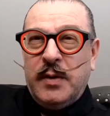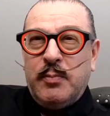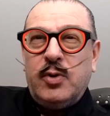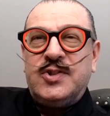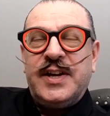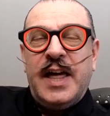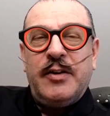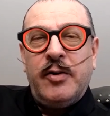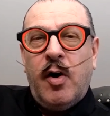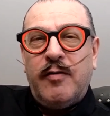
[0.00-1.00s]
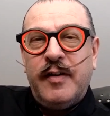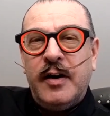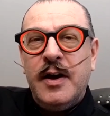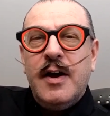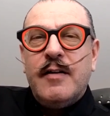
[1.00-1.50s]
put together an offer
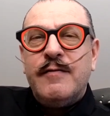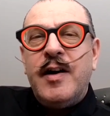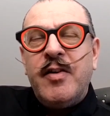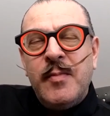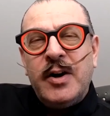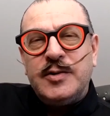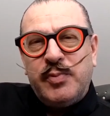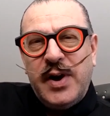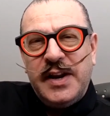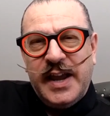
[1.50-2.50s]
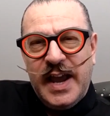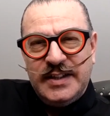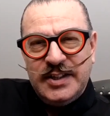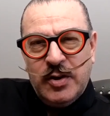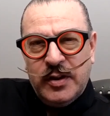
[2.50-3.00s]
very much
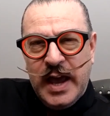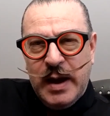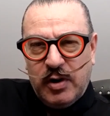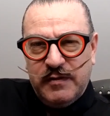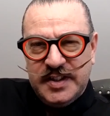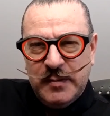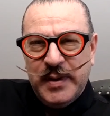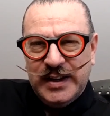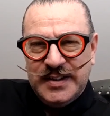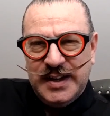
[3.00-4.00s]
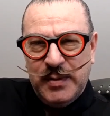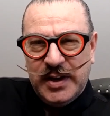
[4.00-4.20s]
predicated on their profitability,